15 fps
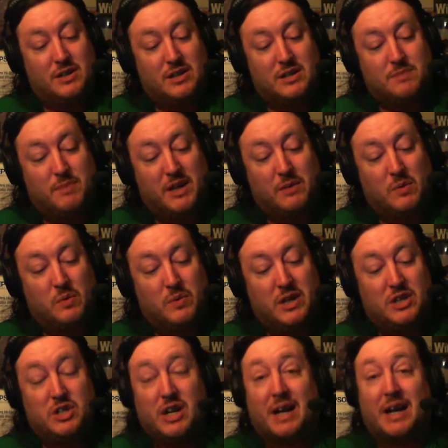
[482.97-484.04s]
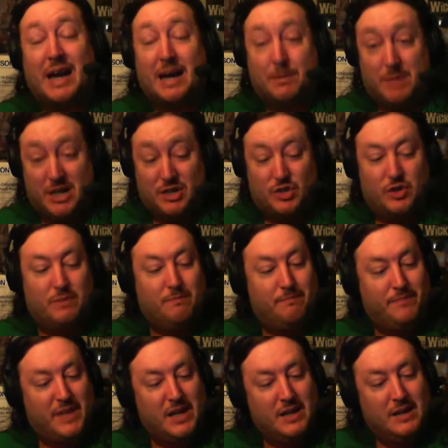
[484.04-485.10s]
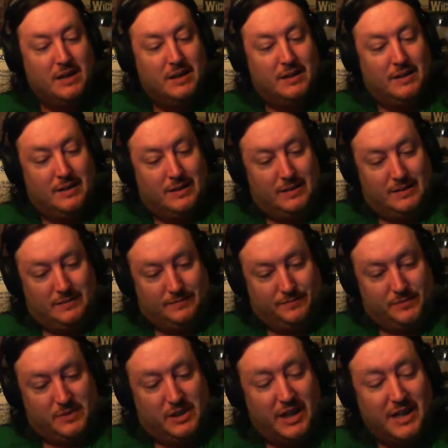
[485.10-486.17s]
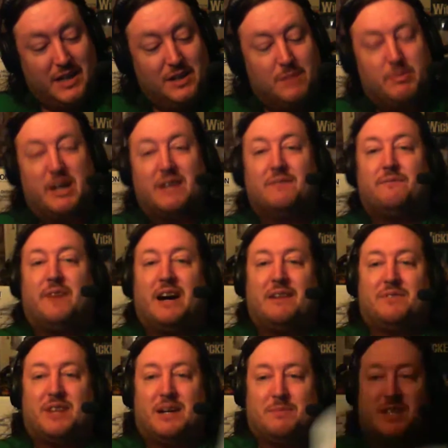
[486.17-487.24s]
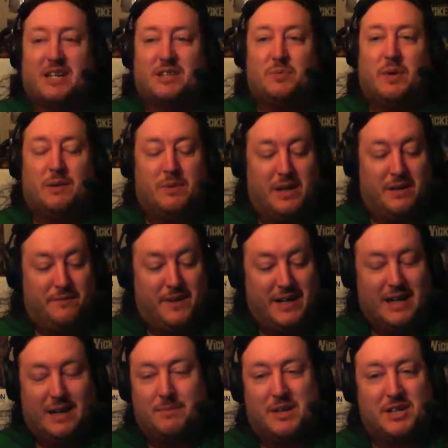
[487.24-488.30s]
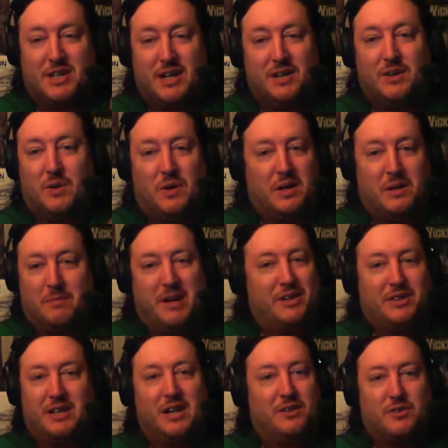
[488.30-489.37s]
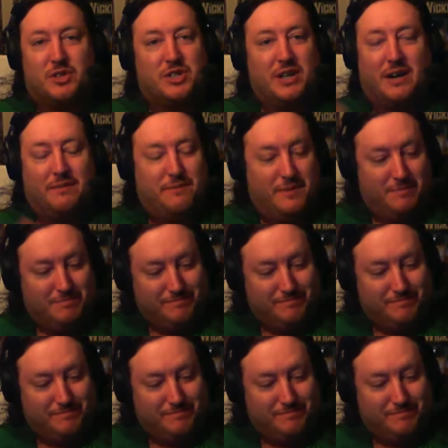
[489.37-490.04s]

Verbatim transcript: The display will read check atomizer. Clicking the button five times, that's what I want to find out because I know all about the other stuff.